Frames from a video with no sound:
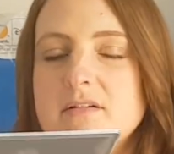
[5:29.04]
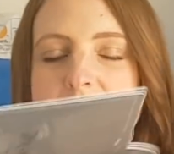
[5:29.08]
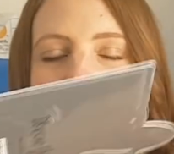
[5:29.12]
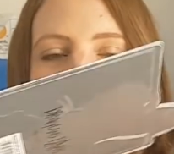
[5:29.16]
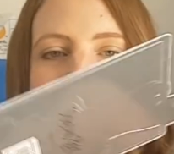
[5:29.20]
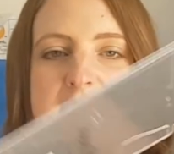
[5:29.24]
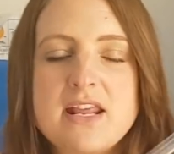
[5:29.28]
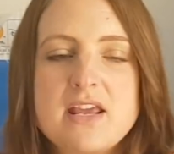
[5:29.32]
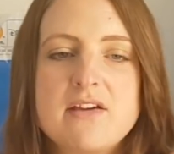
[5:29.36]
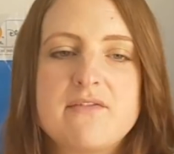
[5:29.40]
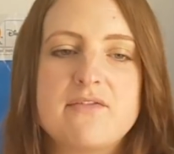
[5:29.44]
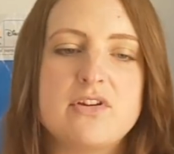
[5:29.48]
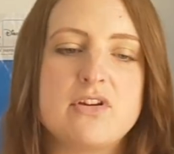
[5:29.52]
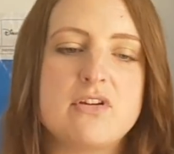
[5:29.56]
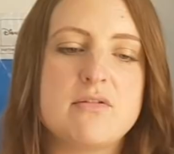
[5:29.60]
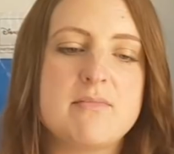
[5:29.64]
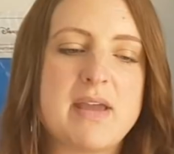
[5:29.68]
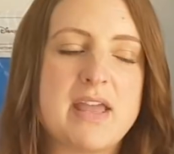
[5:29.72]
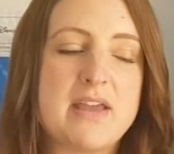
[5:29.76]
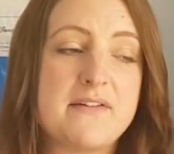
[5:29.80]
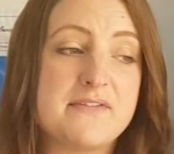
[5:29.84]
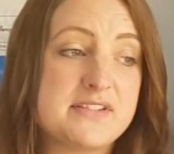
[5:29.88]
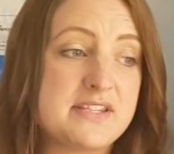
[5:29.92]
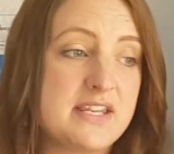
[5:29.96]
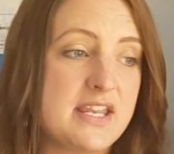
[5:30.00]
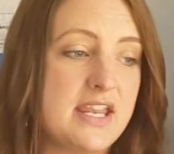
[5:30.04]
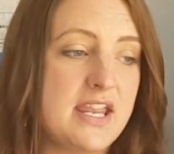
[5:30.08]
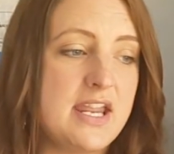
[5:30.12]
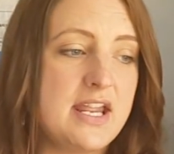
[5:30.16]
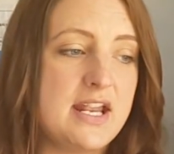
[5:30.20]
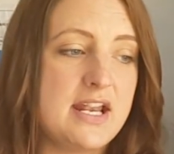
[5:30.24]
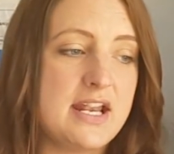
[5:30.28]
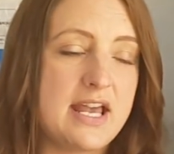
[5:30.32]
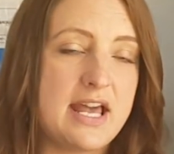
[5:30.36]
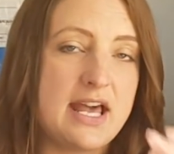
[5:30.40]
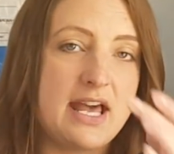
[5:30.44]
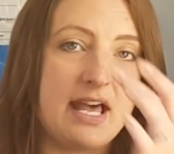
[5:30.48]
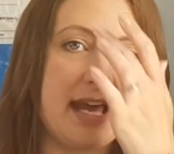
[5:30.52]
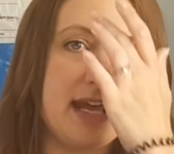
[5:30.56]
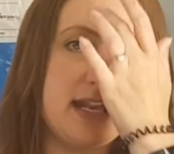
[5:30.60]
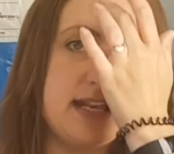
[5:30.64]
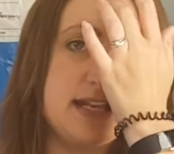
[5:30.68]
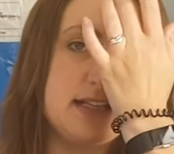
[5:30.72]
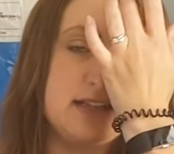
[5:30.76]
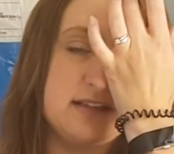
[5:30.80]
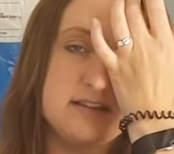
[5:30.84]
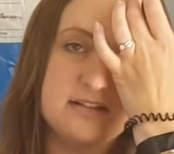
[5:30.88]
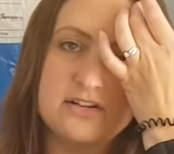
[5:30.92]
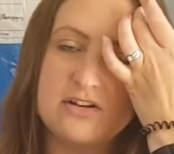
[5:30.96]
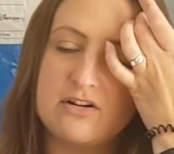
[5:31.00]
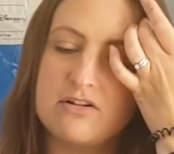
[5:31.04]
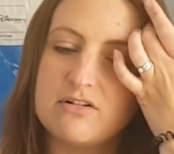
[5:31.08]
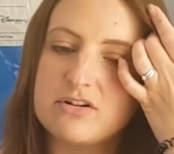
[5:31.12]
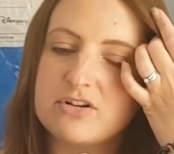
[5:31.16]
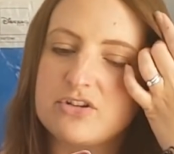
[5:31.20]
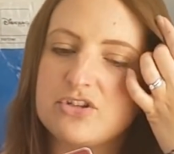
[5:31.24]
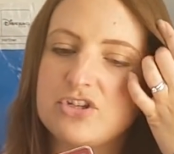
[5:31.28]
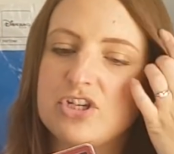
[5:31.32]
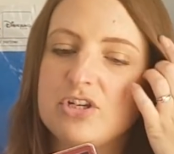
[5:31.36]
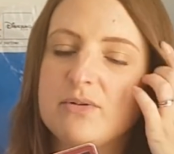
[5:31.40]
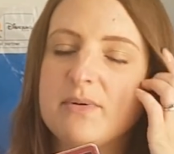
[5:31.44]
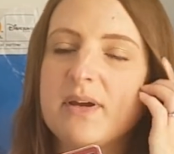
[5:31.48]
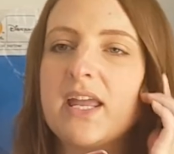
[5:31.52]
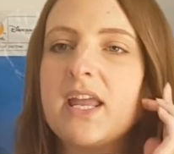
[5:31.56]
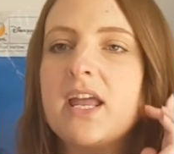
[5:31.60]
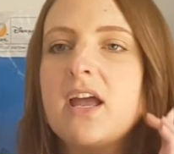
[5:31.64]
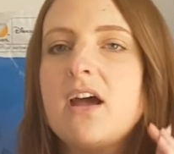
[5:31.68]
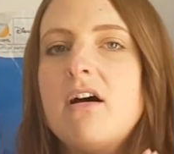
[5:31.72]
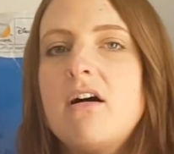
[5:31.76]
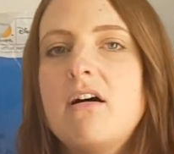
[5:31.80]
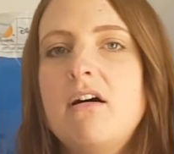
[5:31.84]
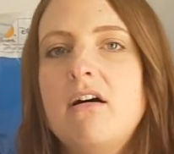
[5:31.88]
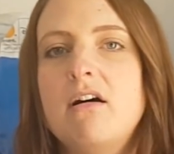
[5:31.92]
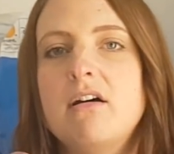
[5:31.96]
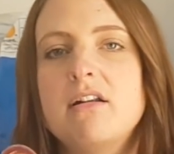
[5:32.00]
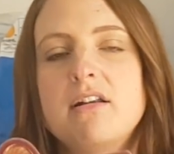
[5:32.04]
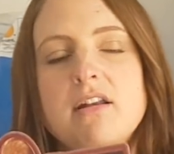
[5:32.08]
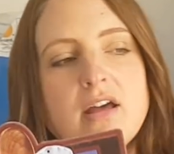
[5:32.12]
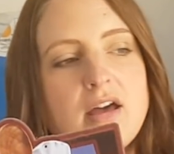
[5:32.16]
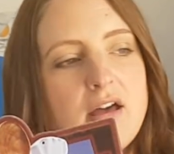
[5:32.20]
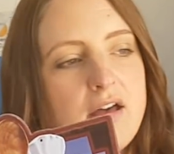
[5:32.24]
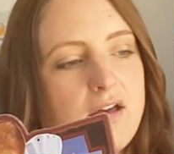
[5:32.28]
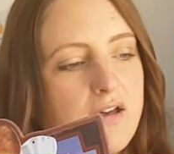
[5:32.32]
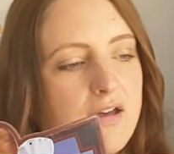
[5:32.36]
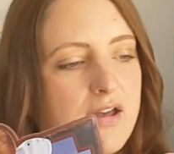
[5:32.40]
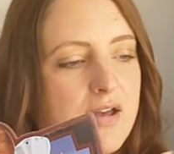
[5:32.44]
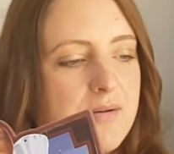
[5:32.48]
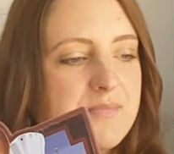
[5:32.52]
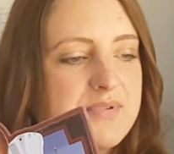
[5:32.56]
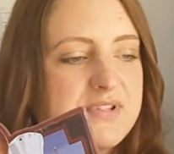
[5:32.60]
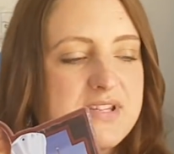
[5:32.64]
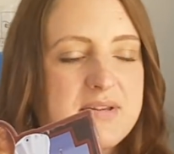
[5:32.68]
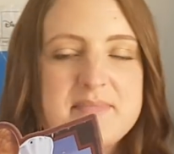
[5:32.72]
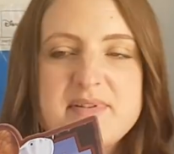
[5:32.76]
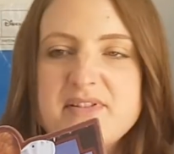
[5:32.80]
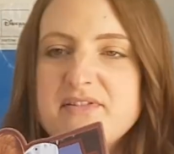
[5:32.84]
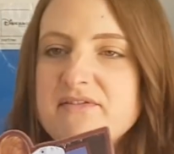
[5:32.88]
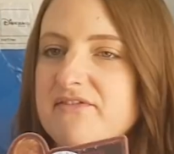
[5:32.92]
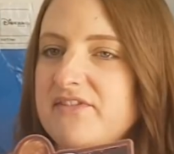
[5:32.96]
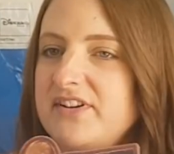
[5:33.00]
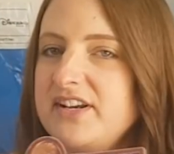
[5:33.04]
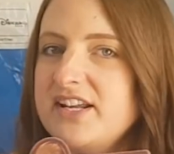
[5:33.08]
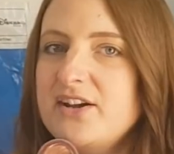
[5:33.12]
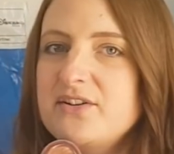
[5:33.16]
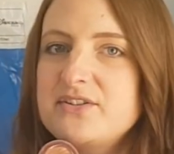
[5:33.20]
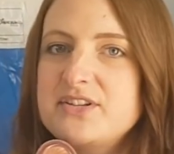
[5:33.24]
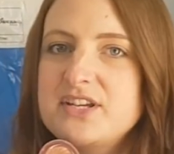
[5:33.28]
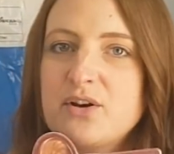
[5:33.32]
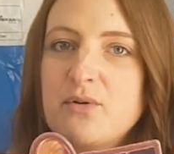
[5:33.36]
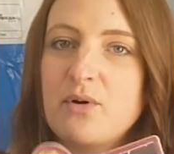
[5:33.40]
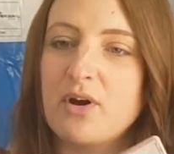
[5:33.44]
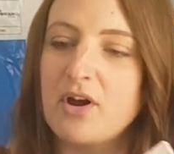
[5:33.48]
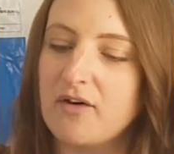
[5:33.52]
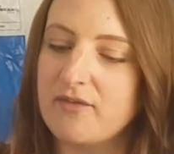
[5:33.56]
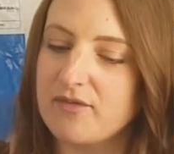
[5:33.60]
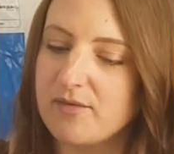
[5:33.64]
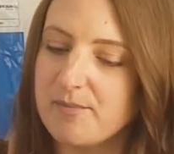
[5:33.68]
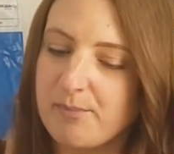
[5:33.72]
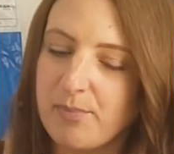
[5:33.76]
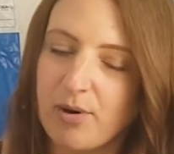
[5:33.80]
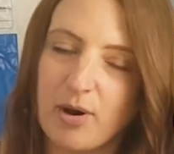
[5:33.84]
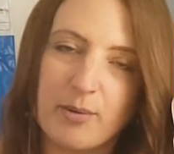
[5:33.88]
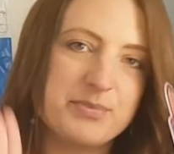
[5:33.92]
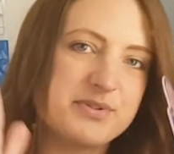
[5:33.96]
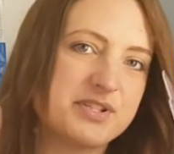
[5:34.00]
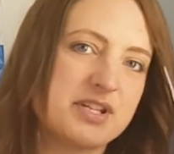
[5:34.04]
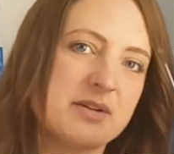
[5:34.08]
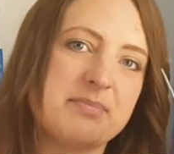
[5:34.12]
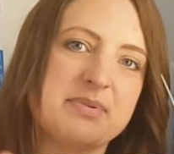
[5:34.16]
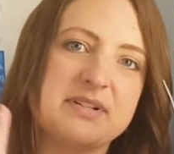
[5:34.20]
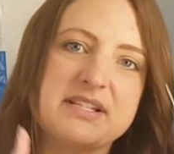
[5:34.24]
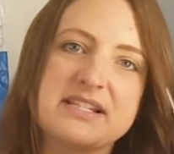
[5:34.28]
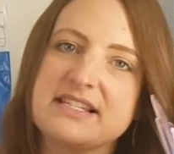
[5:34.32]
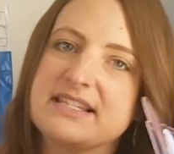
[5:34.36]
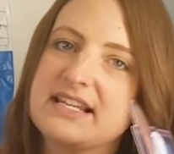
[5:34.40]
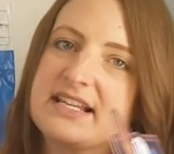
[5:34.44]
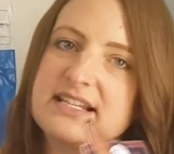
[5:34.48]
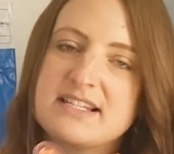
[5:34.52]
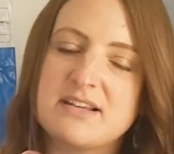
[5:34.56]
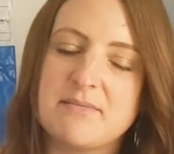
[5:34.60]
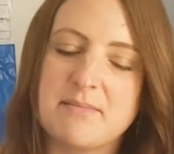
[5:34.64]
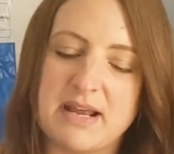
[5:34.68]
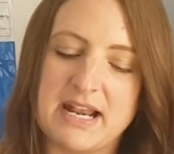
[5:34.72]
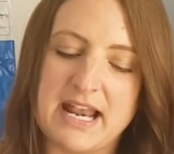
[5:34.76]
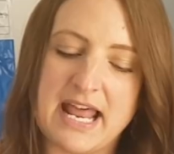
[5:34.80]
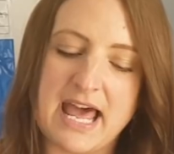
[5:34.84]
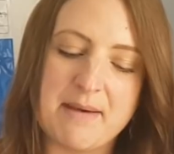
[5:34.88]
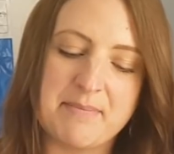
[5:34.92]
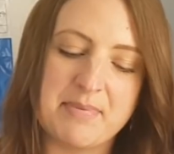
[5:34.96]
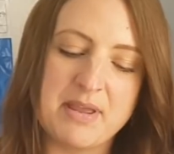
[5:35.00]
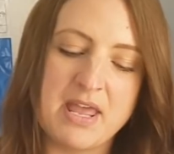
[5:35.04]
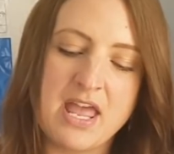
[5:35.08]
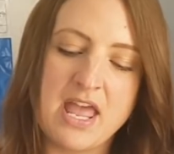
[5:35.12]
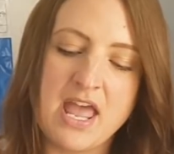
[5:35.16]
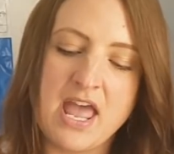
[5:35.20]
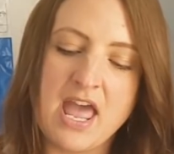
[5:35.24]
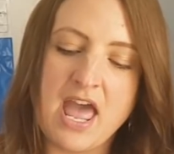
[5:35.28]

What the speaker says: Many of you may have seen our little dog Chewy on some of the videos. He quite often pops up and sits on my lap.